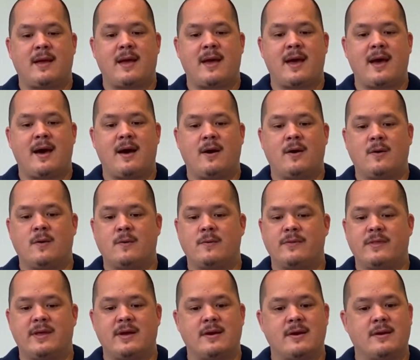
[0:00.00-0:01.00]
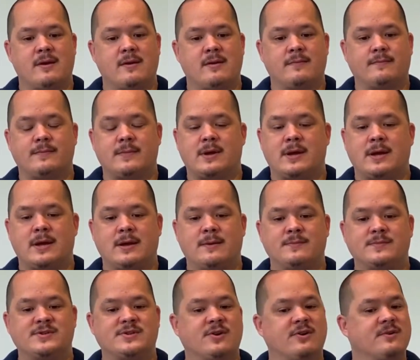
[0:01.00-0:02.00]
how their
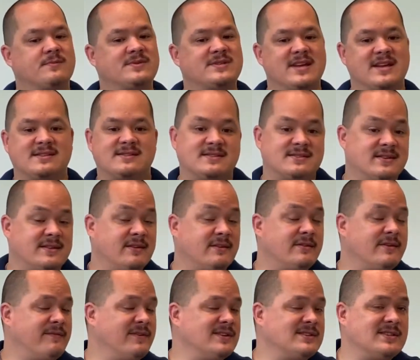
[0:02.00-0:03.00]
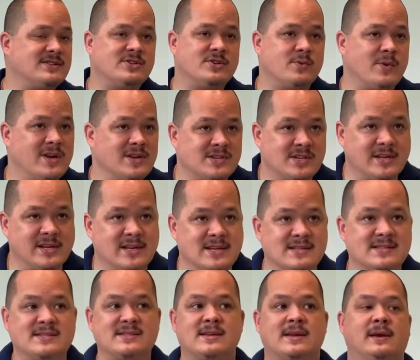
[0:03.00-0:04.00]
circumstances and their living situation
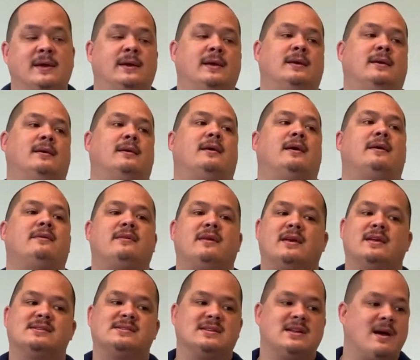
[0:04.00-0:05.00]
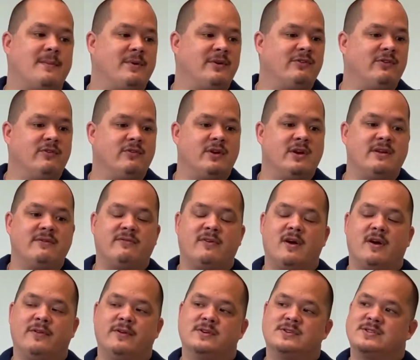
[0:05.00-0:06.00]
is, I think it's an opportunity for
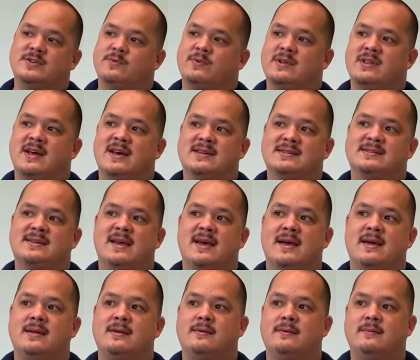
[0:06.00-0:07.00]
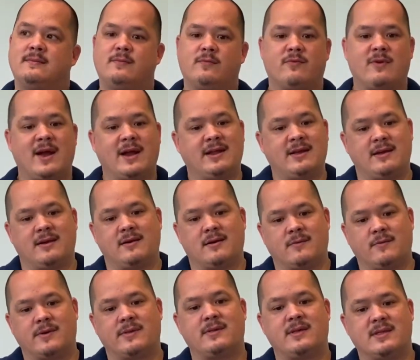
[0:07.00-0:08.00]
others to realize that right here
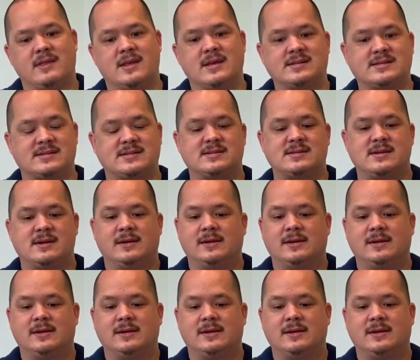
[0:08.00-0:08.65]
within this,